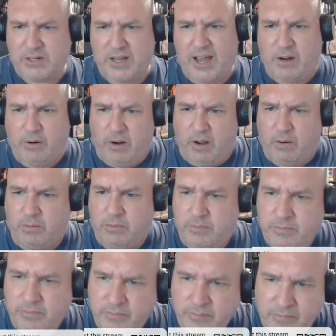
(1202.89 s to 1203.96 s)
I don't know.
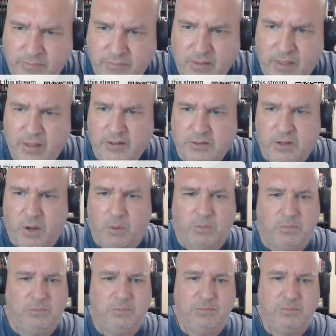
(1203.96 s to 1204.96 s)
So